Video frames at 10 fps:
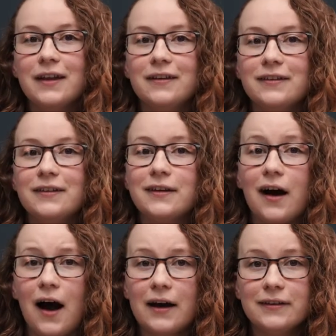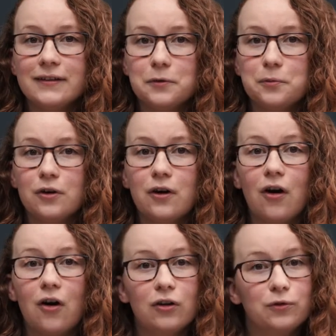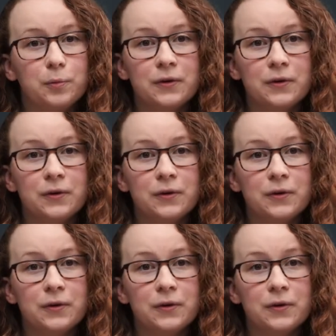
This is the highest among all of the